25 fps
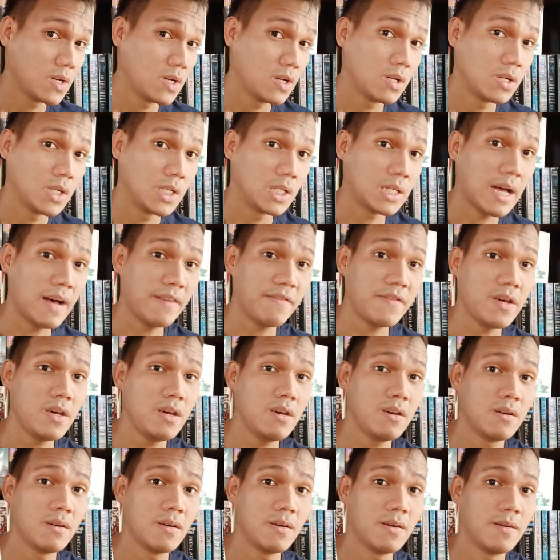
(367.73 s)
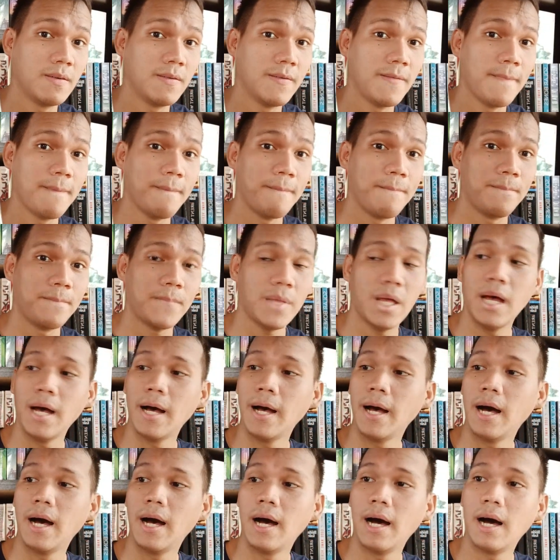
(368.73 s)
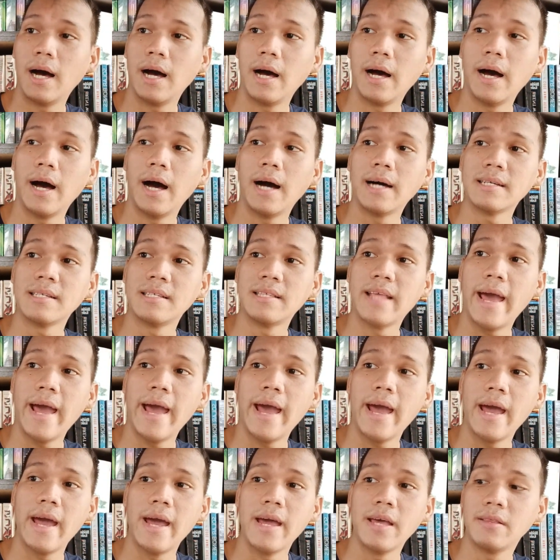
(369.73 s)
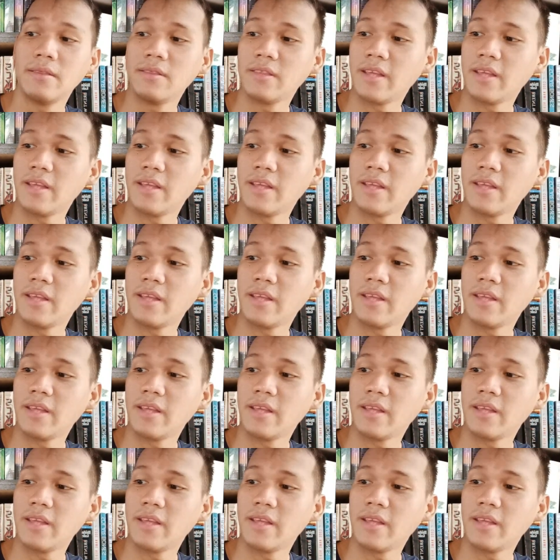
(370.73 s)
Safi, as they